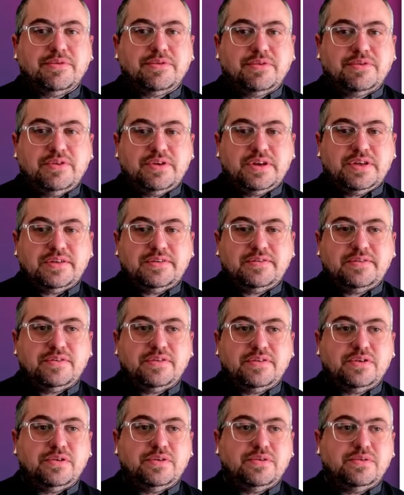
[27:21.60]
opportunity
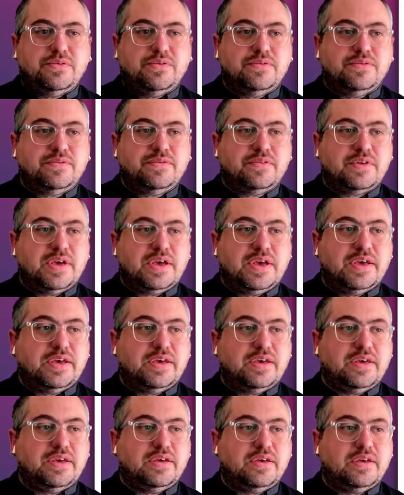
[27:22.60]
to use
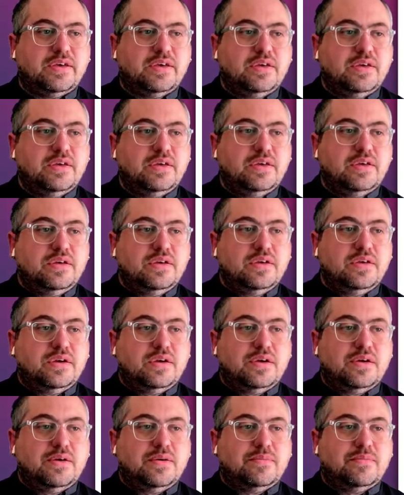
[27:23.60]
a
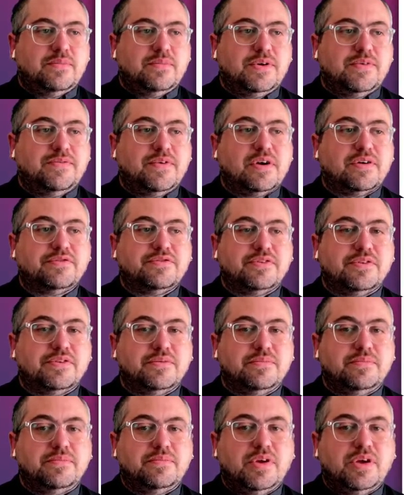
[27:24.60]

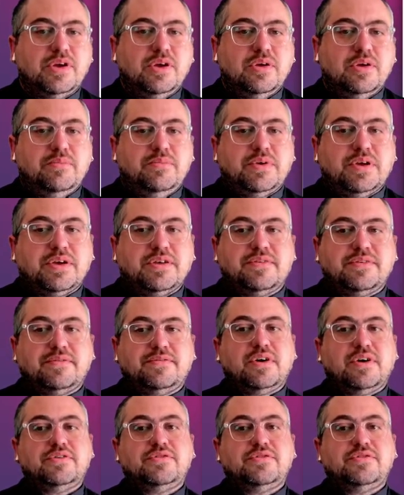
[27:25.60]
function, because the